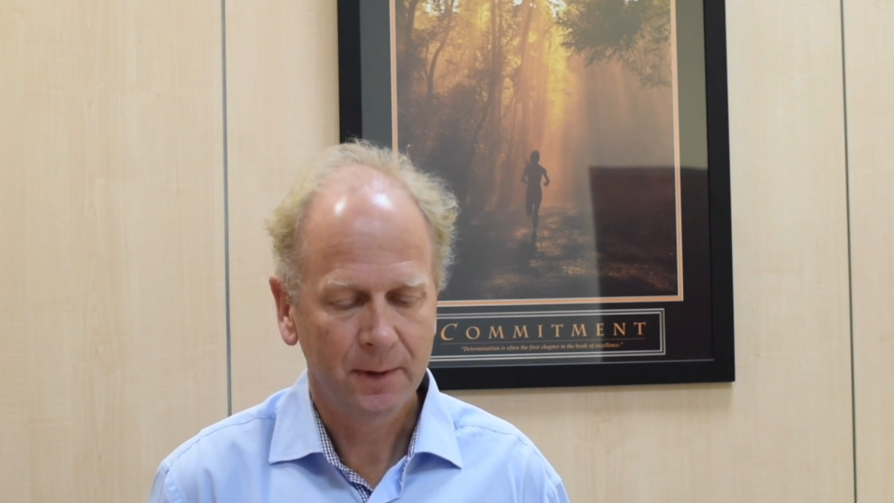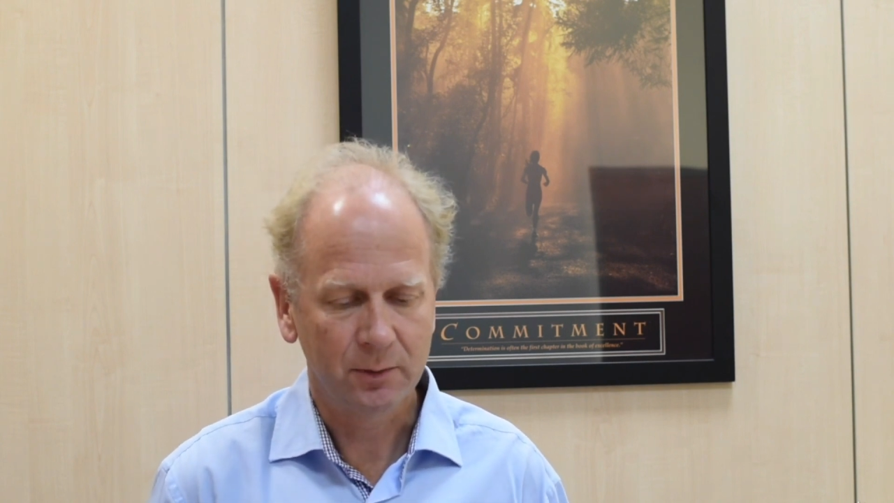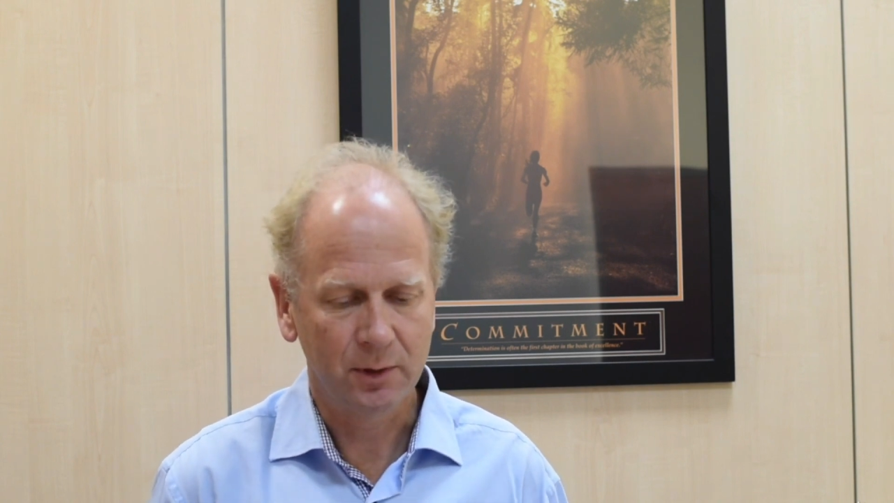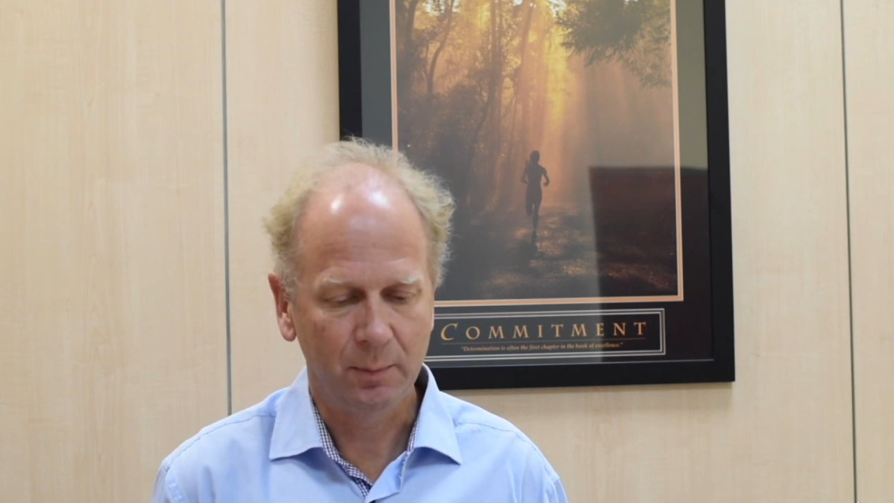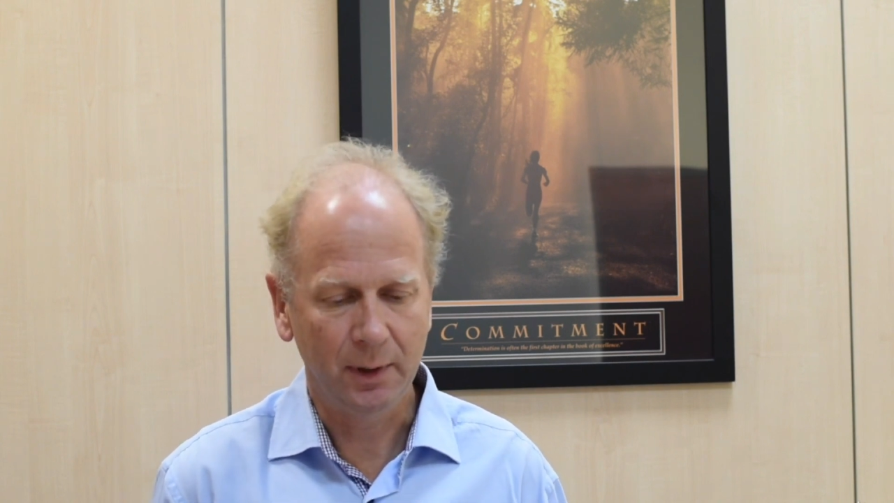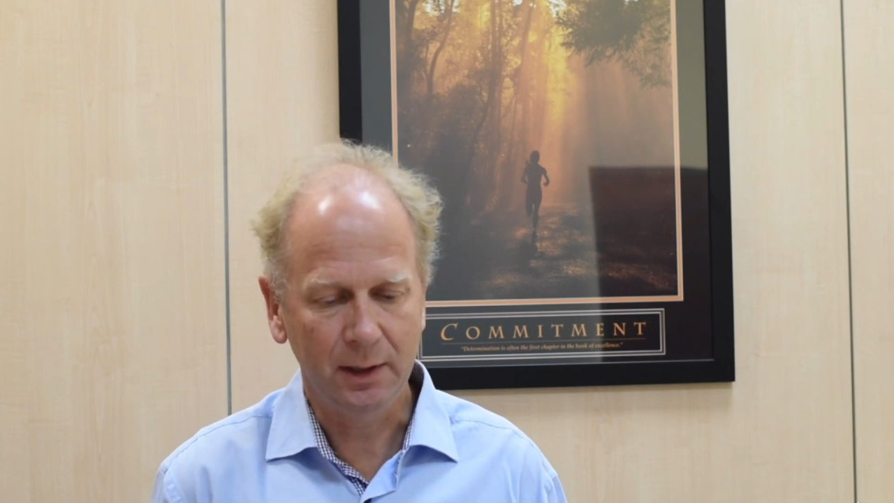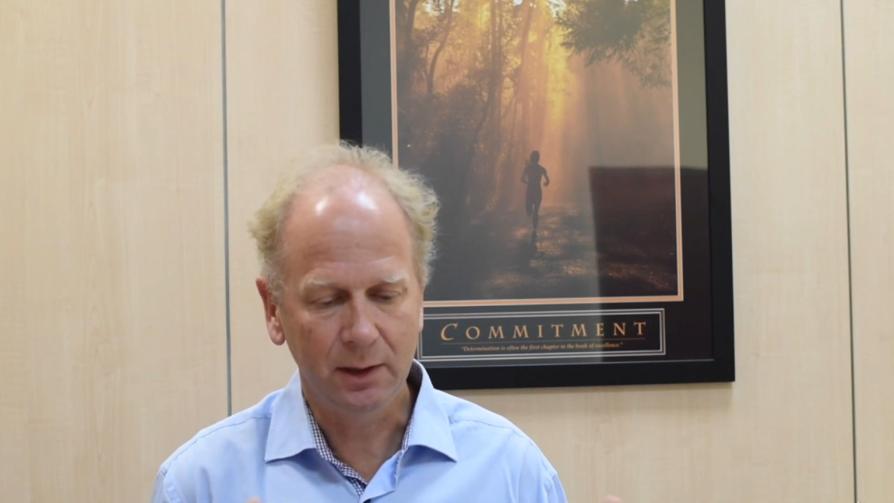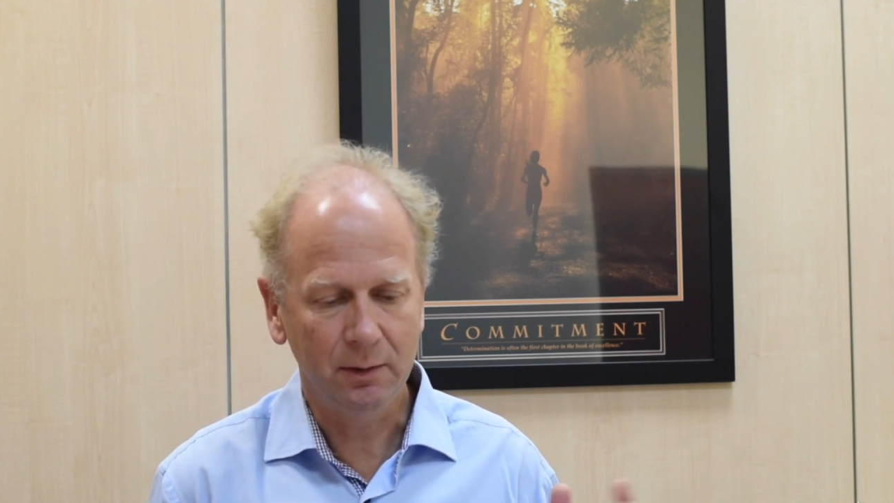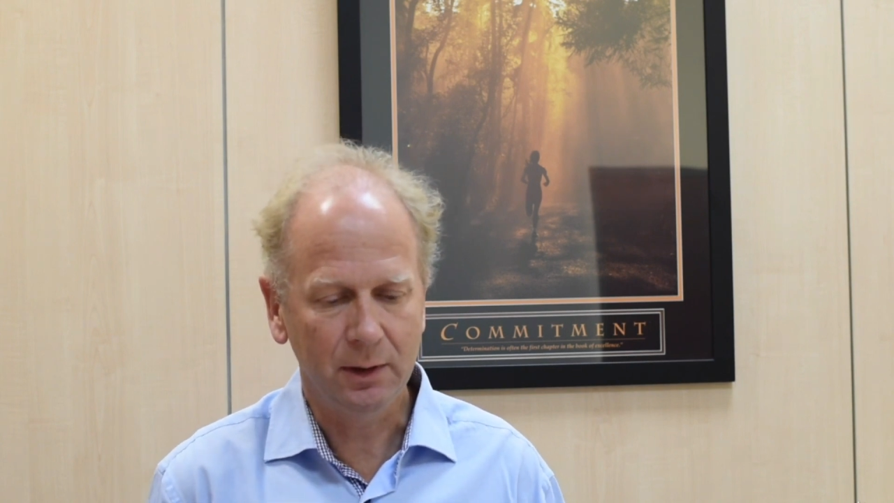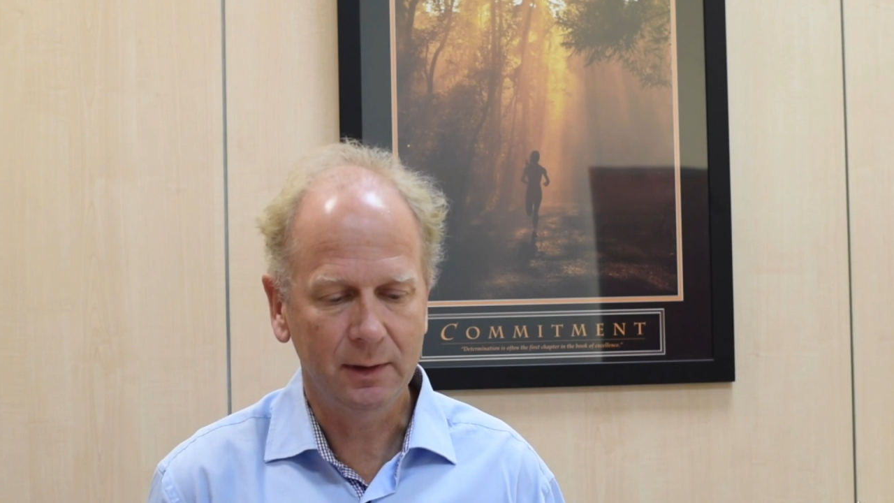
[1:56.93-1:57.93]
So
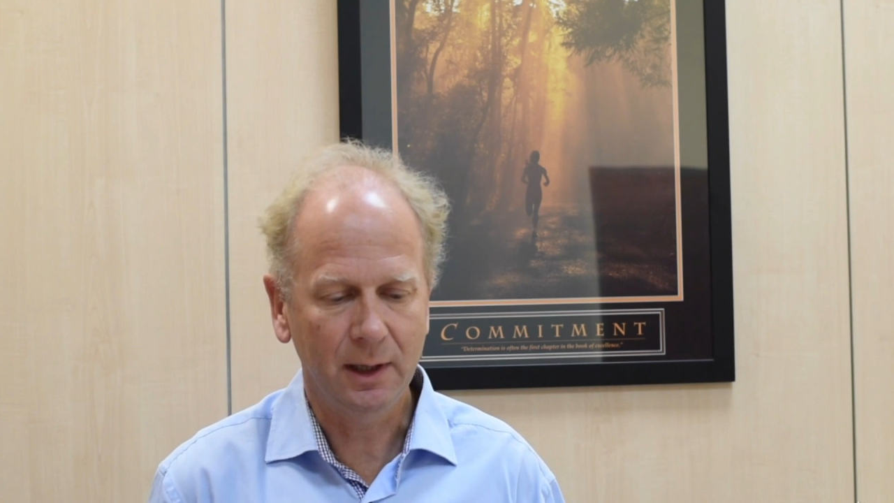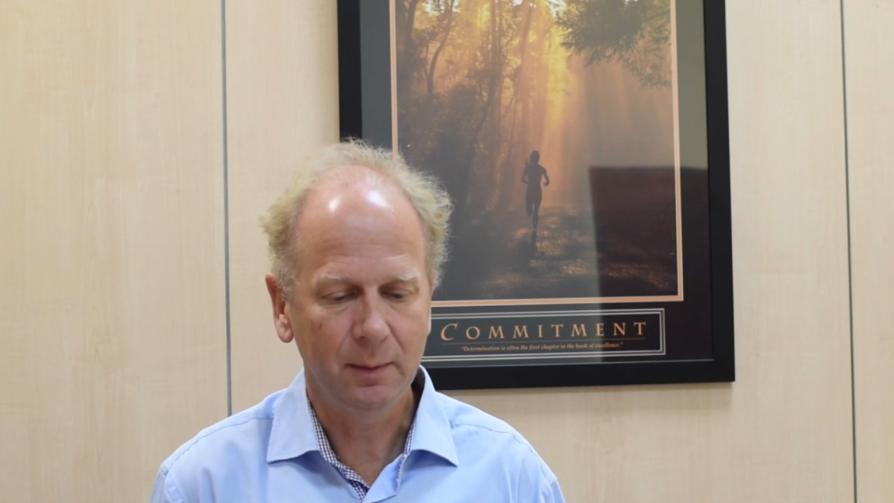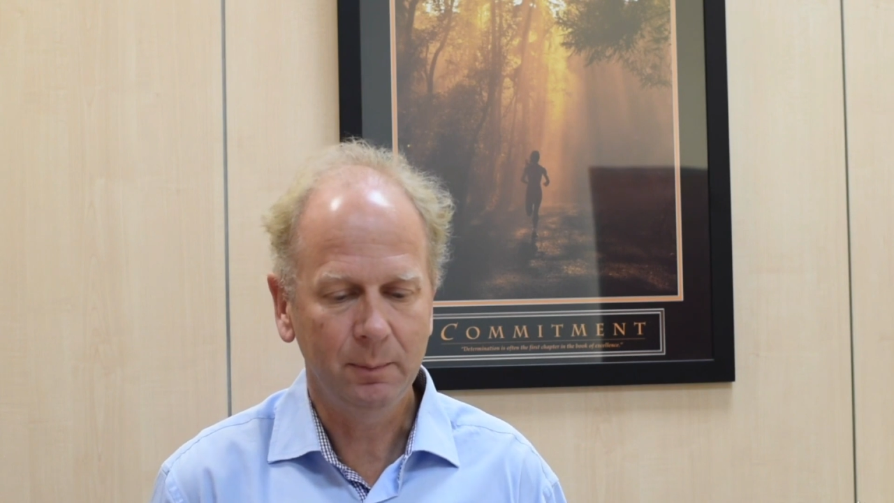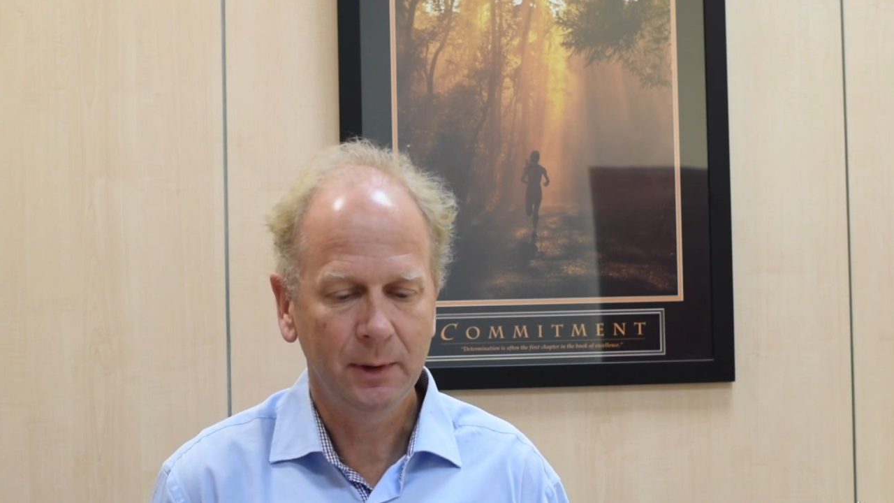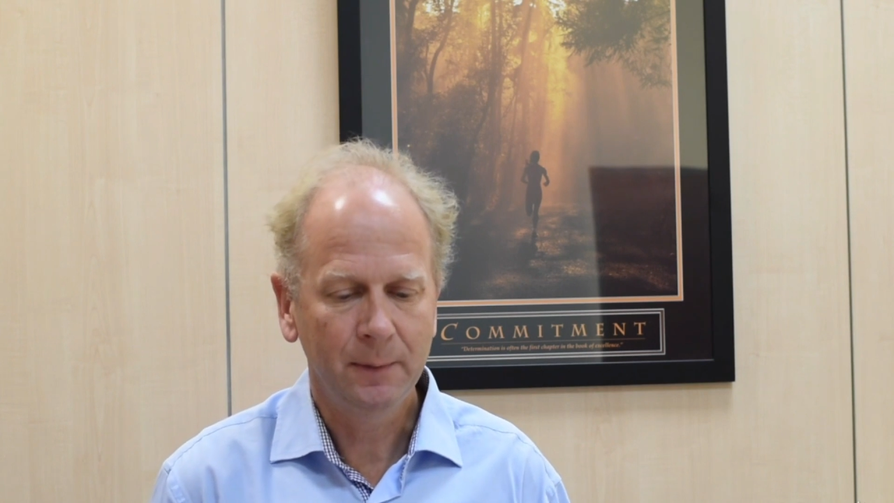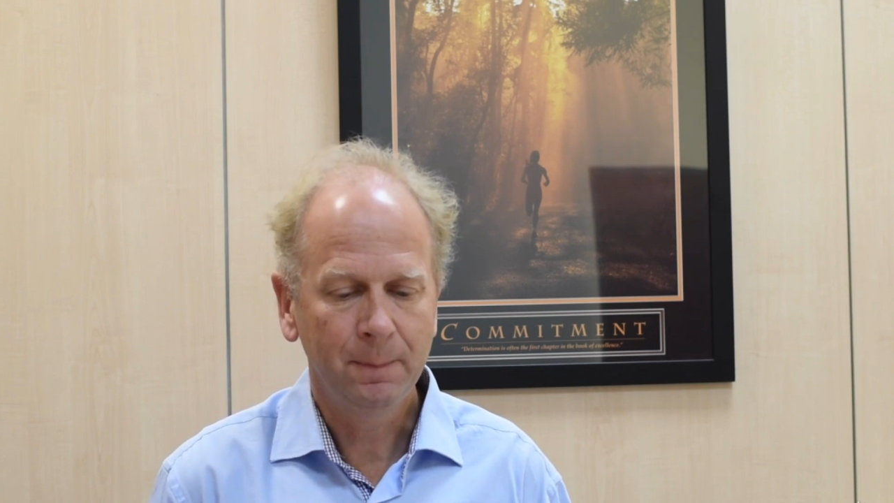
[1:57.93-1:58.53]
depending on the type,